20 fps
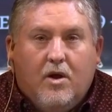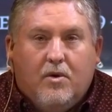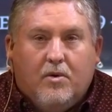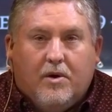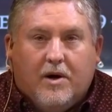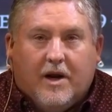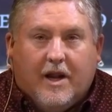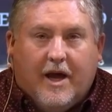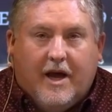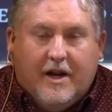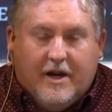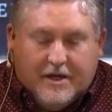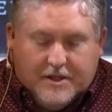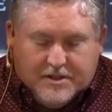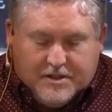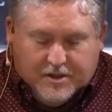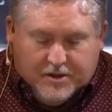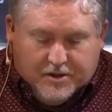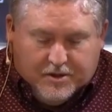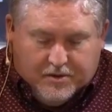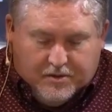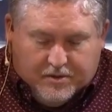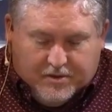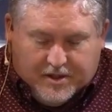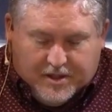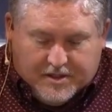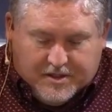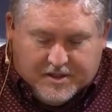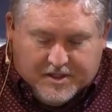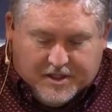Related to
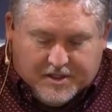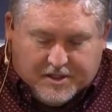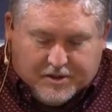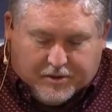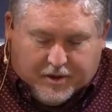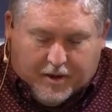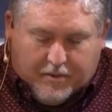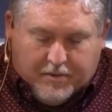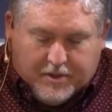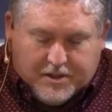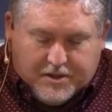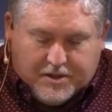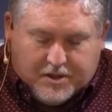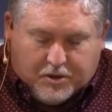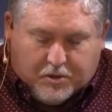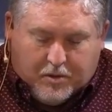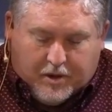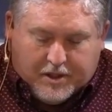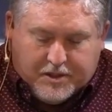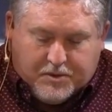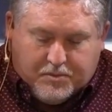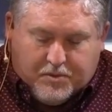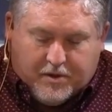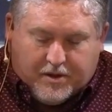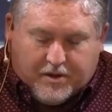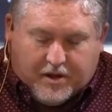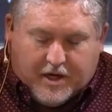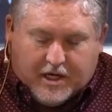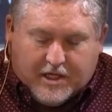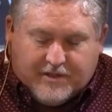this disagreement is the question
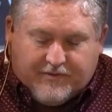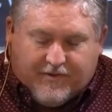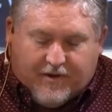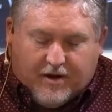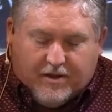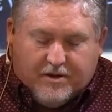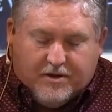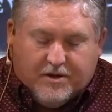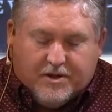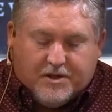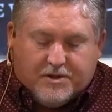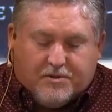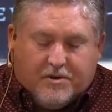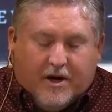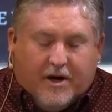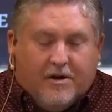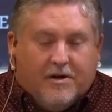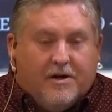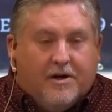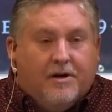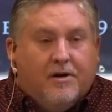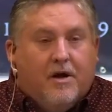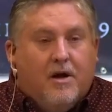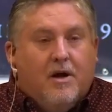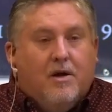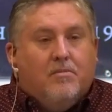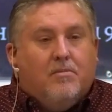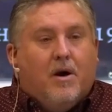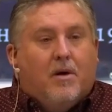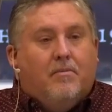whether God's fatherhood is grounded
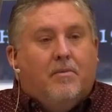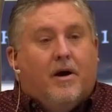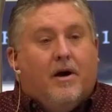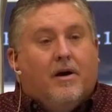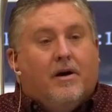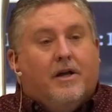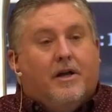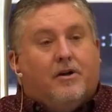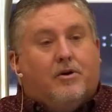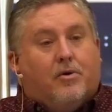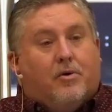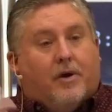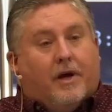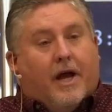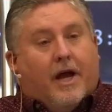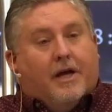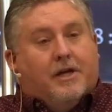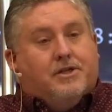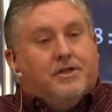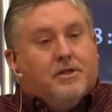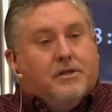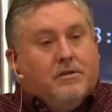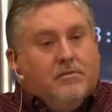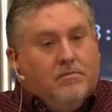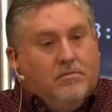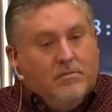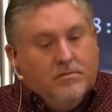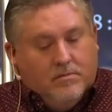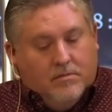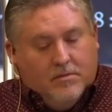primarily in
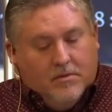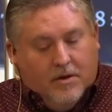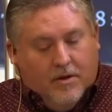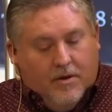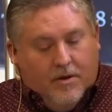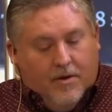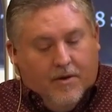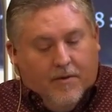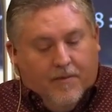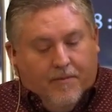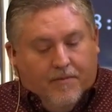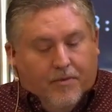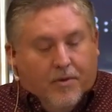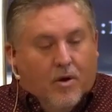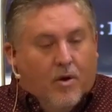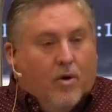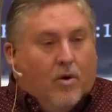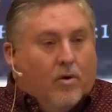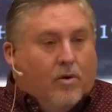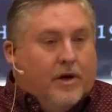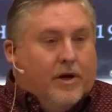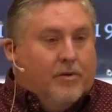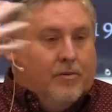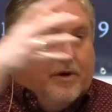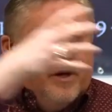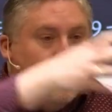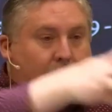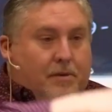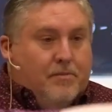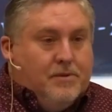creation or in
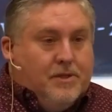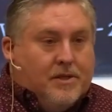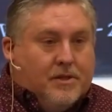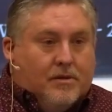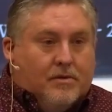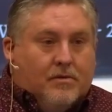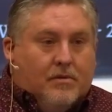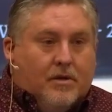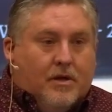redemption.